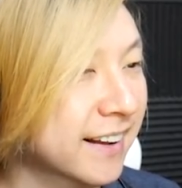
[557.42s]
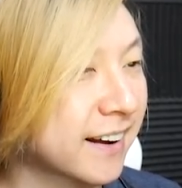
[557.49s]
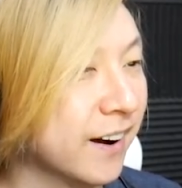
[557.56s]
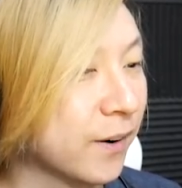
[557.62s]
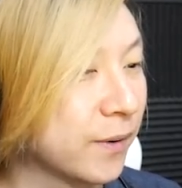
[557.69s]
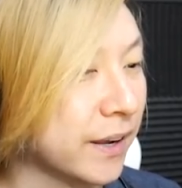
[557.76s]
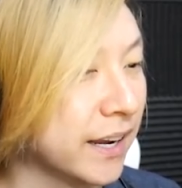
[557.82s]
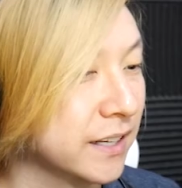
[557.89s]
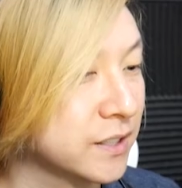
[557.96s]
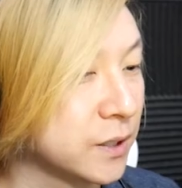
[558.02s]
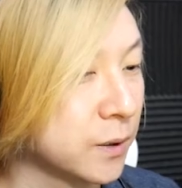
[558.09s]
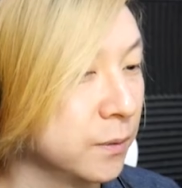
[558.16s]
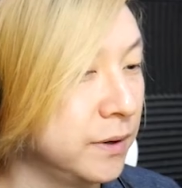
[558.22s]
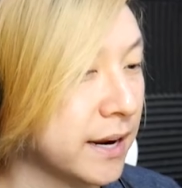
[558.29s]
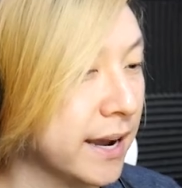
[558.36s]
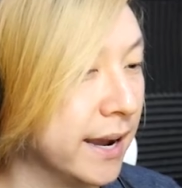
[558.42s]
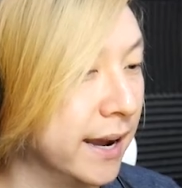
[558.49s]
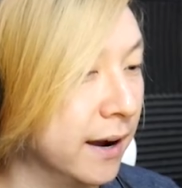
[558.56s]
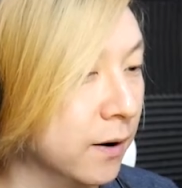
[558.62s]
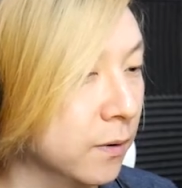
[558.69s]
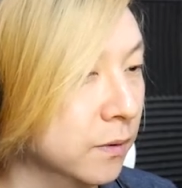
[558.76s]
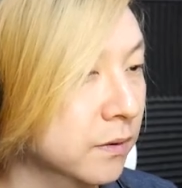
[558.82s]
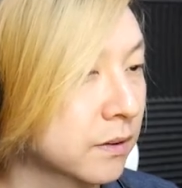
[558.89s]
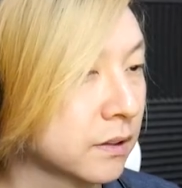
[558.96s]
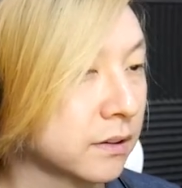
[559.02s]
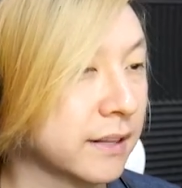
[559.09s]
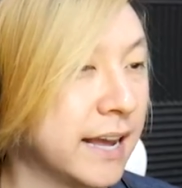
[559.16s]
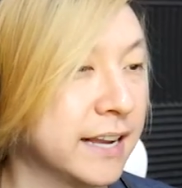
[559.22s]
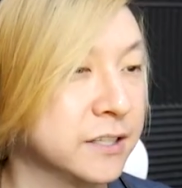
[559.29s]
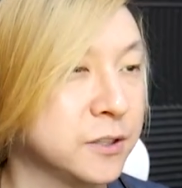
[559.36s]
Okay, so now,
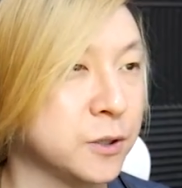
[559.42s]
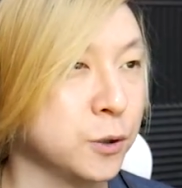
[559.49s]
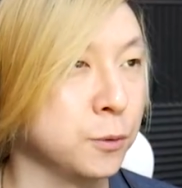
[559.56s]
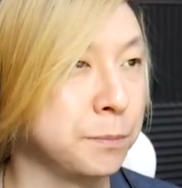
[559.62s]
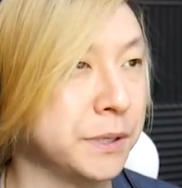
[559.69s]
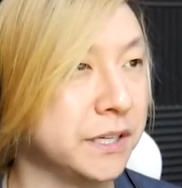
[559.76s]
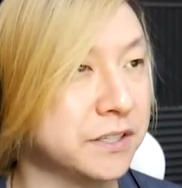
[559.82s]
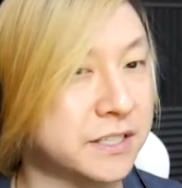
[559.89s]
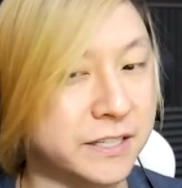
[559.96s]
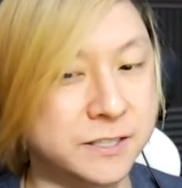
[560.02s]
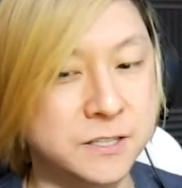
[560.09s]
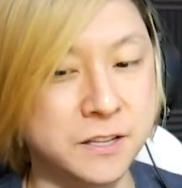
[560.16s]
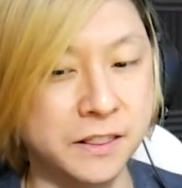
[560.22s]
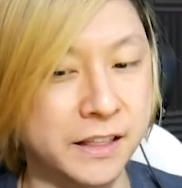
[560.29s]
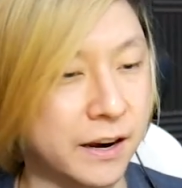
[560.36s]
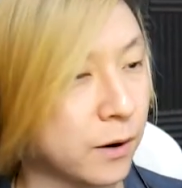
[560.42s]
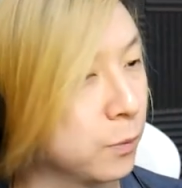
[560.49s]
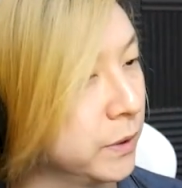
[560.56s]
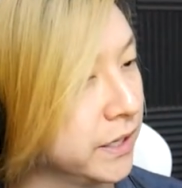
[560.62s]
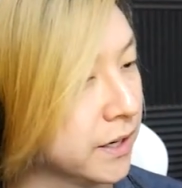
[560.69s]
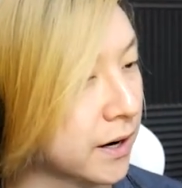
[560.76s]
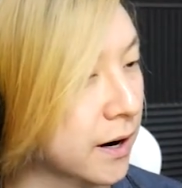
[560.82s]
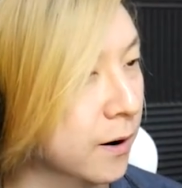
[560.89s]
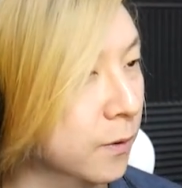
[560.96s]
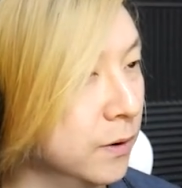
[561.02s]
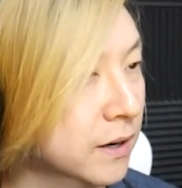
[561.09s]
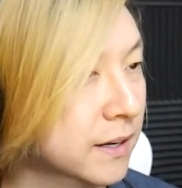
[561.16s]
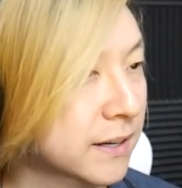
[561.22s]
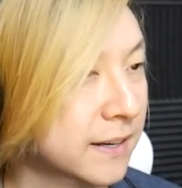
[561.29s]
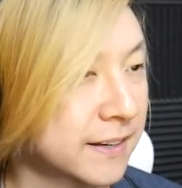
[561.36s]
last 2 pieces. There we go.
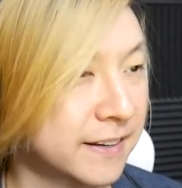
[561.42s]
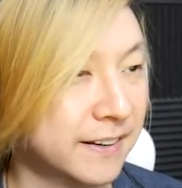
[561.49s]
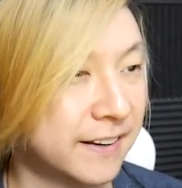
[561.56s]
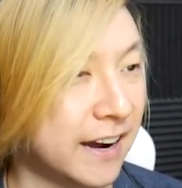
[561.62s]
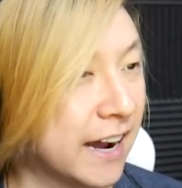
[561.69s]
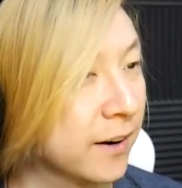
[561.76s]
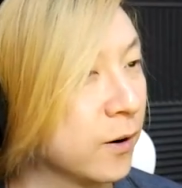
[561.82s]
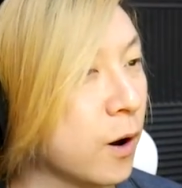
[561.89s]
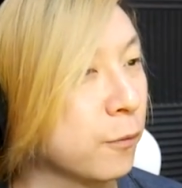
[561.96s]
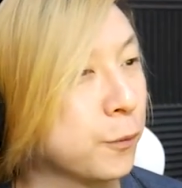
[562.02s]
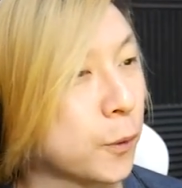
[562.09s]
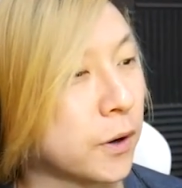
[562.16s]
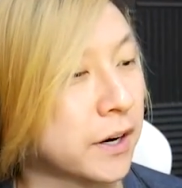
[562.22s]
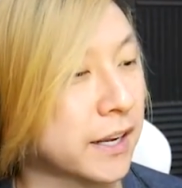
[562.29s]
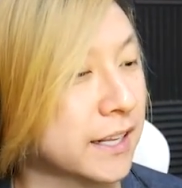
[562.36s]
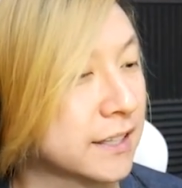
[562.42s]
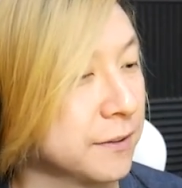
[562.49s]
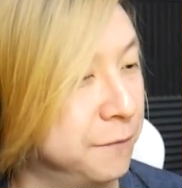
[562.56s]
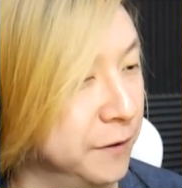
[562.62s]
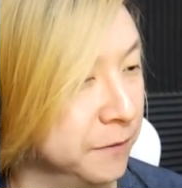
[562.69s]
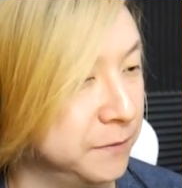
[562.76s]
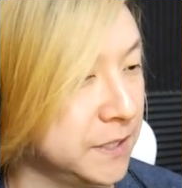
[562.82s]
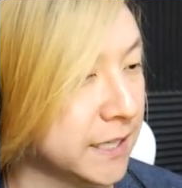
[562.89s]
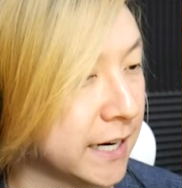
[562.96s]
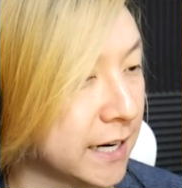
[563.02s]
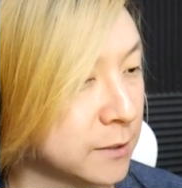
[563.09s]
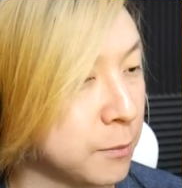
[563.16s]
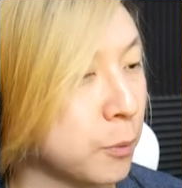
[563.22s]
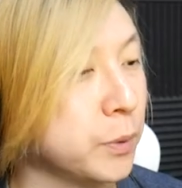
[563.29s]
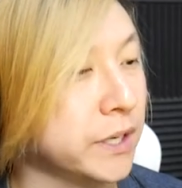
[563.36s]
I don't know if we're gonna get to 50,
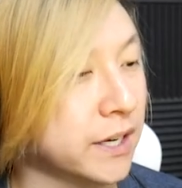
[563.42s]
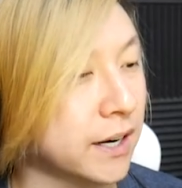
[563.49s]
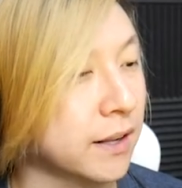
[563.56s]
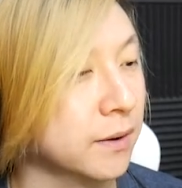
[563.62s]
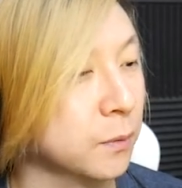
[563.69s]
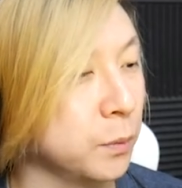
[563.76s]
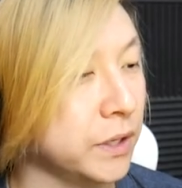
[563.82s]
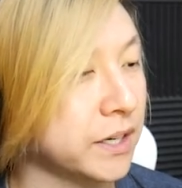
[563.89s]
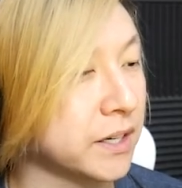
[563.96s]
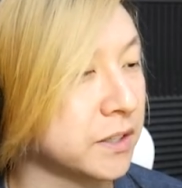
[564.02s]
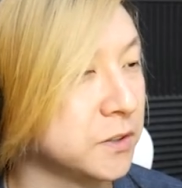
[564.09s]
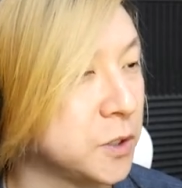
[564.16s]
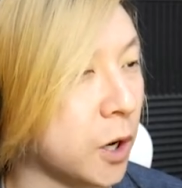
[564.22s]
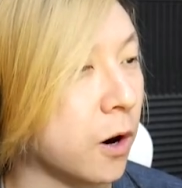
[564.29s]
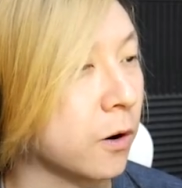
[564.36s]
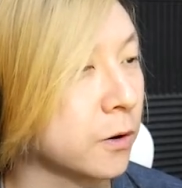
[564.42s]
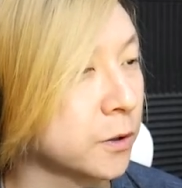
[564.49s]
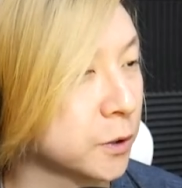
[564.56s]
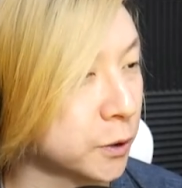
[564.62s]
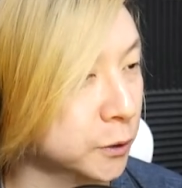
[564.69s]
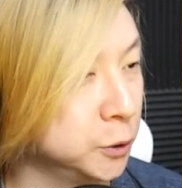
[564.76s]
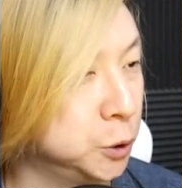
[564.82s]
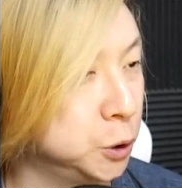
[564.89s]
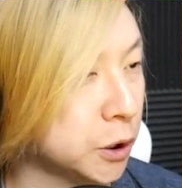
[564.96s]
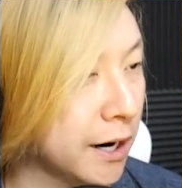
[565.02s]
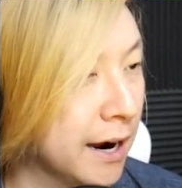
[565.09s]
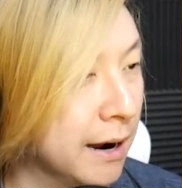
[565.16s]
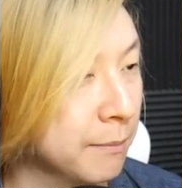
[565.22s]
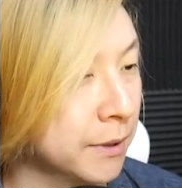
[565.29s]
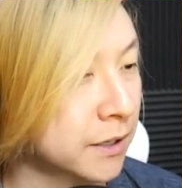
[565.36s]
guys, but we did a darn good
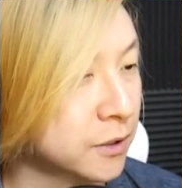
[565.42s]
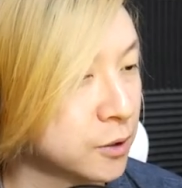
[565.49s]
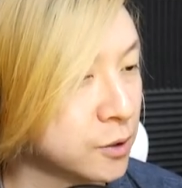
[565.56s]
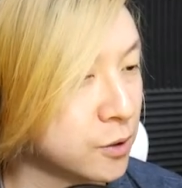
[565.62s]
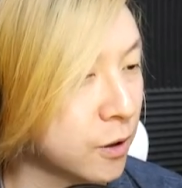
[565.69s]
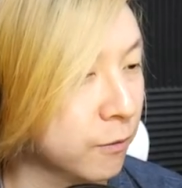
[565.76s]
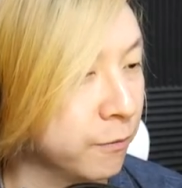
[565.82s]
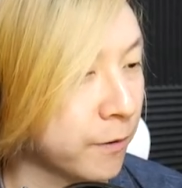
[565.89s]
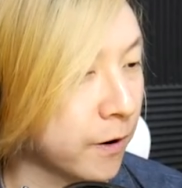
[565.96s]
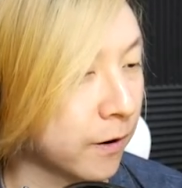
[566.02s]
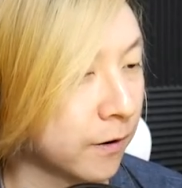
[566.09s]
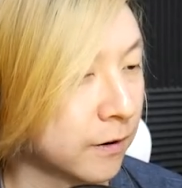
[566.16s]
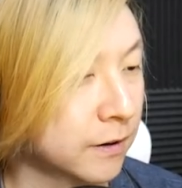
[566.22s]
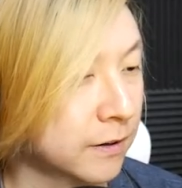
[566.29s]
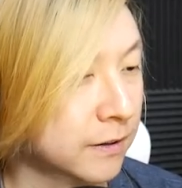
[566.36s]
job so far.